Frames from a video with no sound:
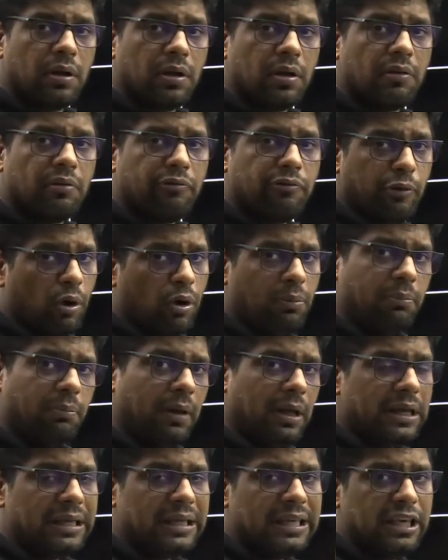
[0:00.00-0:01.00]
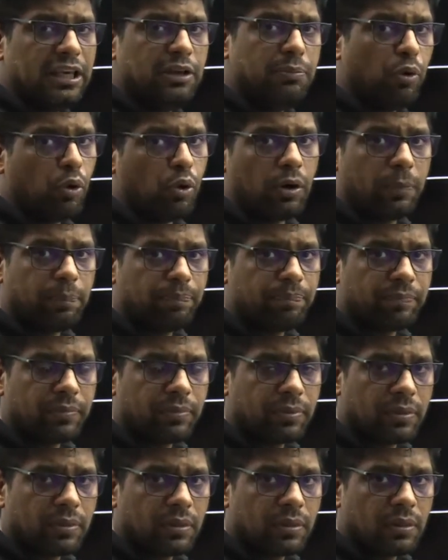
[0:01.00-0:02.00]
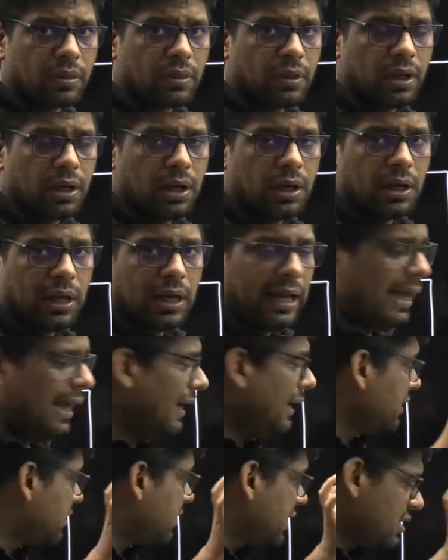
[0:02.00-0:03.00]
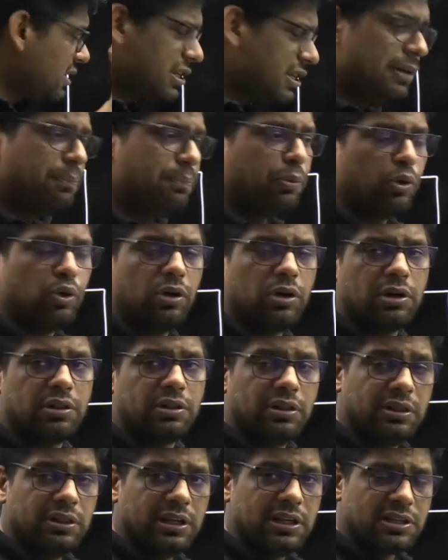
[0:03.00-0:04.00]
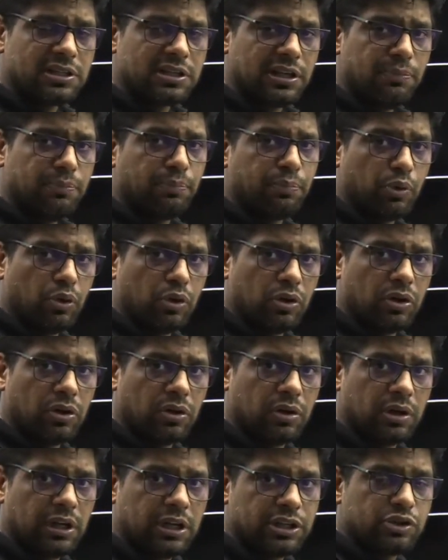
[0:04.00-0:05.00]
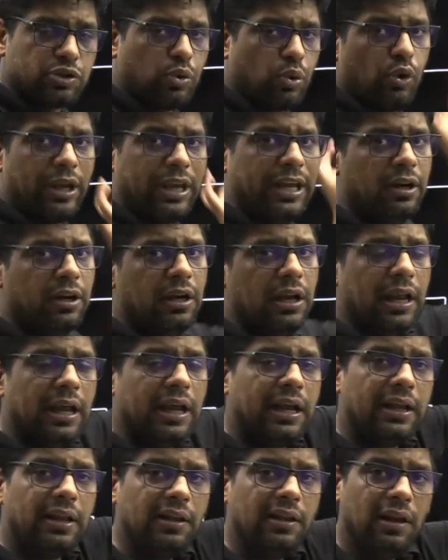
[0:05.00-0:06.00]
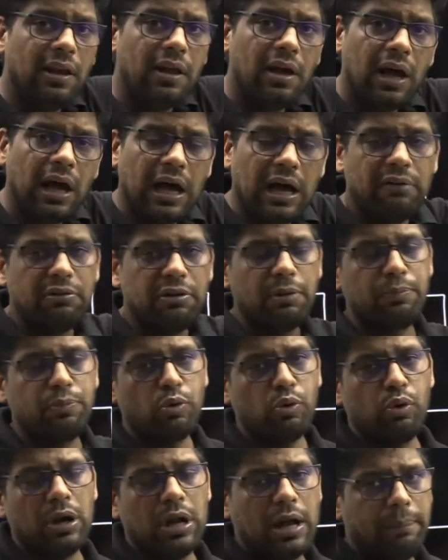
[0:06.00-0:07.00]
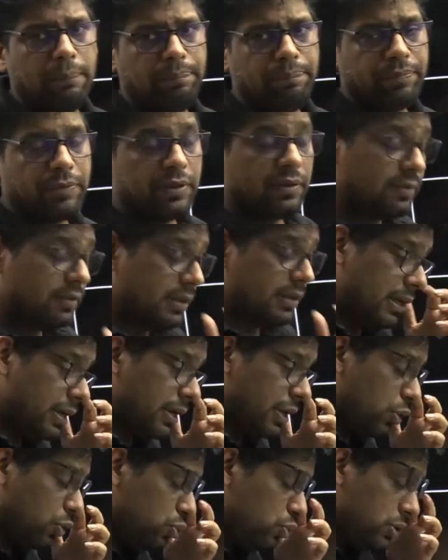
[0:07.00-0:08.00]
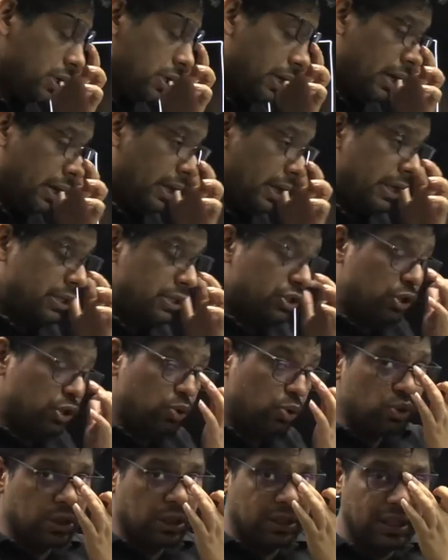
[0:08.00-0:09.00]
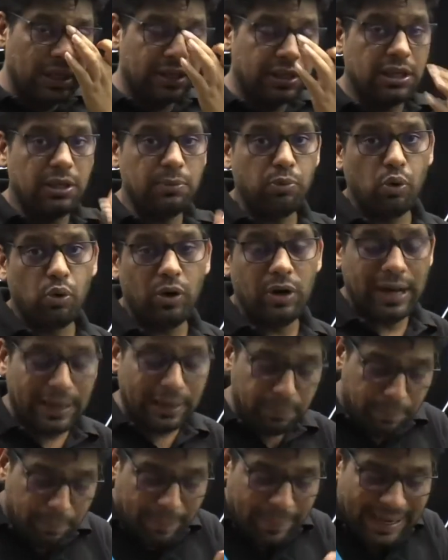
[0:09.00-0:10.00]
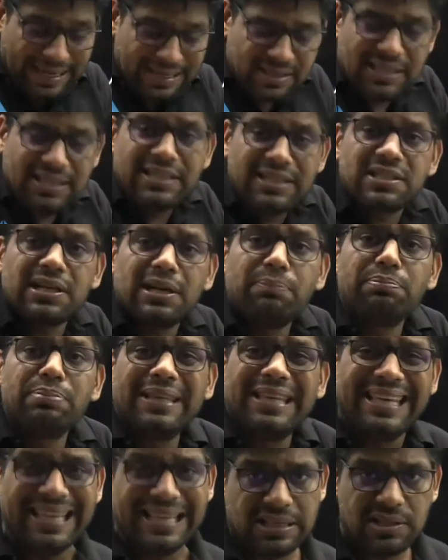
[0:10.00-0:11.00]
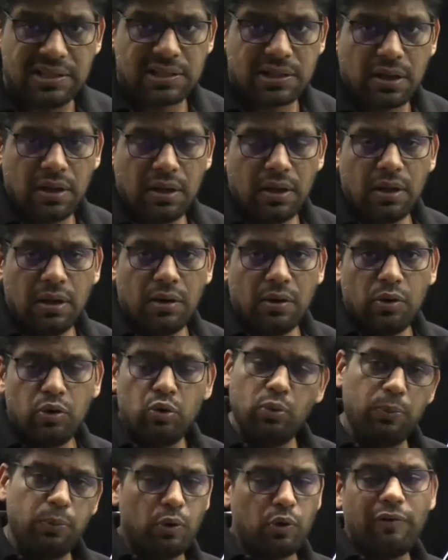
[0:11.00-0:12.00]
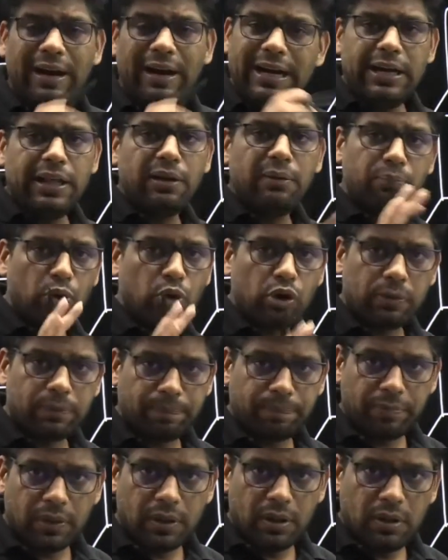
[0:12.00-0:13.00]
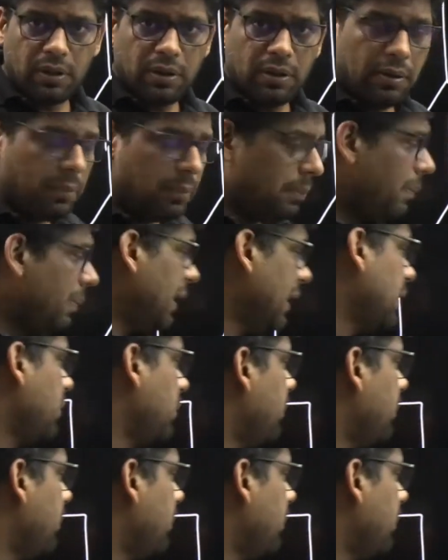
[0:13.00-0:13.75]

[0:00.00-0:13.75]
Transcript: from keyboard. And this input is going in our program. Sir, user is using the keyboard and pressing some keys to provide input. But